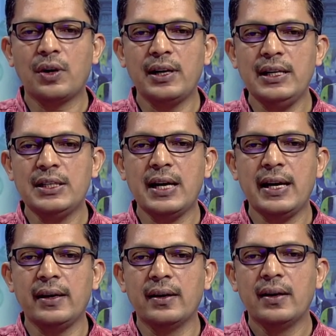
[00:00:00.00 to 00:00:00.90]

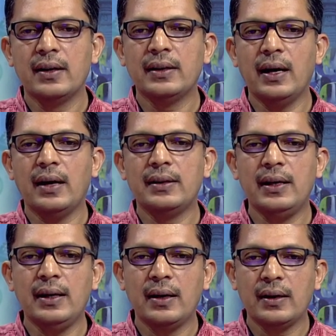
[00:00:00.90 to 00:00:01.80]
retain the,
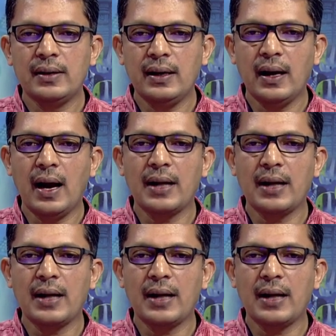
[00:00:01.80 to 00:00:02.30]
the, the